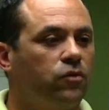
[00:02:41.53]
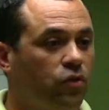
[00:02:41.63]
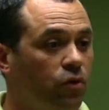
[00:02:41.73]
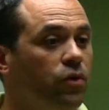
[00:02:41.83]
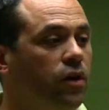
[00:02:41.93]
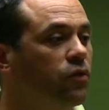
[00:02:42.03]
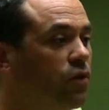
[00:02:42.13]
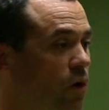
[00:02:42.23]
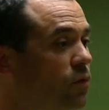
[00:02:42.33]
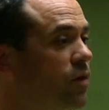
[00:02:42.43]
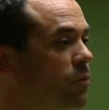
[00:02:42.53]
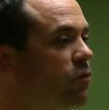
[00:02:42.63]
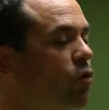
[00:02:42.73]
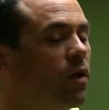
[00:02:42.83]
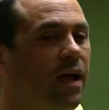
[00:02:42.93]
2 years ago, some
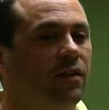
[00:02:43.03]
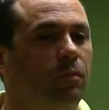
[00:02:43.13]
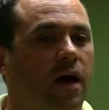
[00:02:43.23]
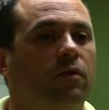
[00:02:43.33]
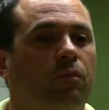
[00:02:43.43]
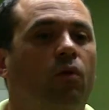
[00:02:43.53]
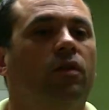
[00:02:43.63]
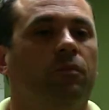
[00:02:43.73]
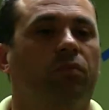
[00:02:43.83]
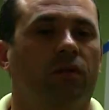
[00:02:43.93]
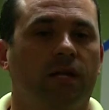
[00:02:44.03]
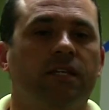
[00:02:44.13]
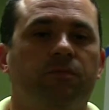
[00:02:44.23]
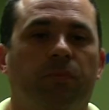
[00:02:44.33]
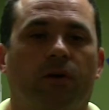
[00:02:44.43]
before last, by the Portland
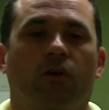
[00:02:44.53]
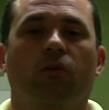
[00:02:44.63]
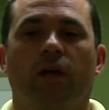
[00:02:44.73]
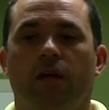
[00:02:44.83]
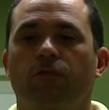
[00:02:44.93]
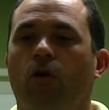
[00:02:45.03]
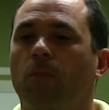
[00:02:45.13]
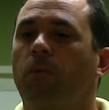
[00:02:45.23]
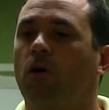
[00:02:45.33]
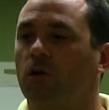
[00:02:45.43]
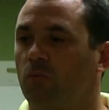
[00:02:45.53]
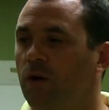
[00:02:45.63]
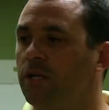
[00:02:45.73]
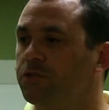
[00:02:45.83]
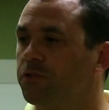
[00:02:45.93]
Police Bureau if our park
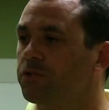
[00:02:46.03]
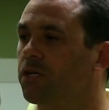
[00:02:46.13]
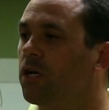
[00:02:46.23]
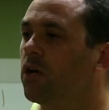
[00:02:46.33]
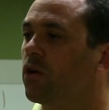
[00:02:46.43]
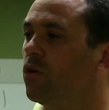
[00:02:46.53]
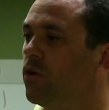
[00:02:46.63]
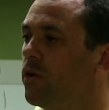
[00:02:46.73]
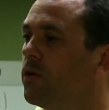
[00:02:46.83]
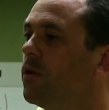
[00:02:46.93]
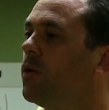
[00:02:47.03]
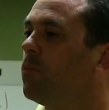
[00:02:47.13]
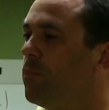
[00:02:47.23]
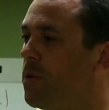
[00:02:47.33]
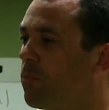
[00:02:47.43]
rangers could
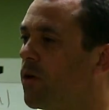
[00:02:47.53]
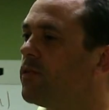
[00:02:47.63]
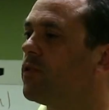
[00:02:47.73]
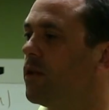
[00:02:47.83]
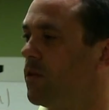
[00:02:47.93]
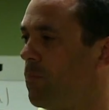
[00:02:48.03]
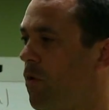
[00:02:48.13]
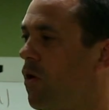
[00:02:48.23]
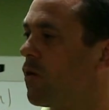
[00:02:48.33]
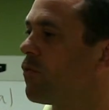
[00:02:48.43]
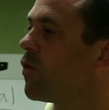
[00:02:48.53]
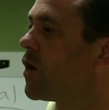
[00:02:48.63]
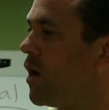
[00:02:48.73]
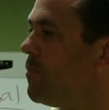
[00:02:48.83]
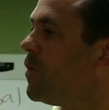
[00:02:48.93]
be present in the park for
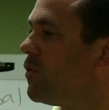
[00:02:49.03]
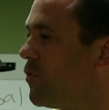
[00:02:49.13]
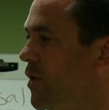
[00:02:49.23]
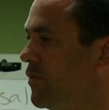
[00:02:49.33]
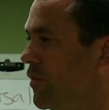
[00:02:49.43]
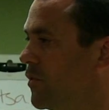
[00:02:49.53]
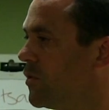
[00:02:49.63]
a couple of reasons.